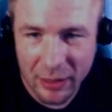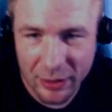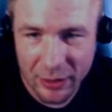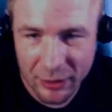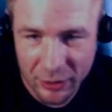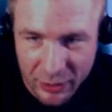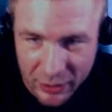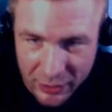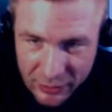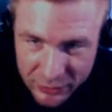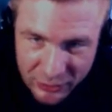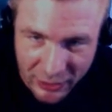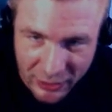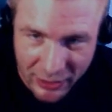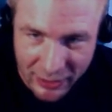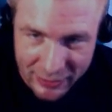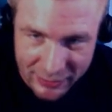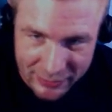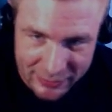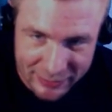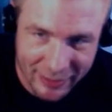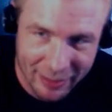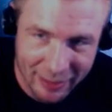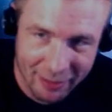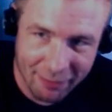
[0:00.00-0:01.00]
And you're going to check
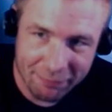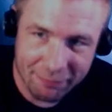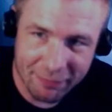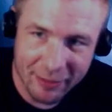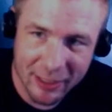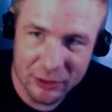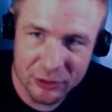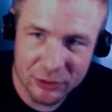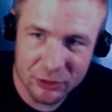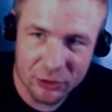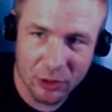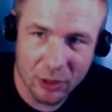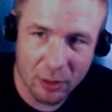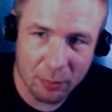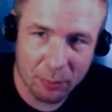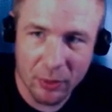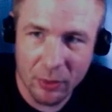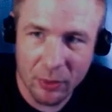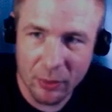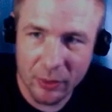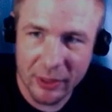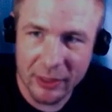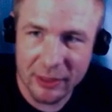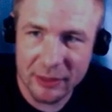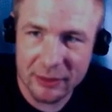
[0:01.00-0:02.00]
to see how fast your
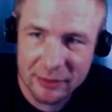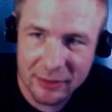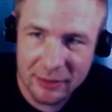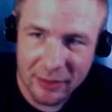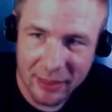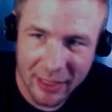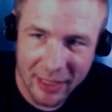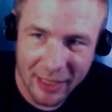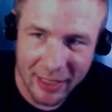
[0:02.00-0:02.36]
upload is,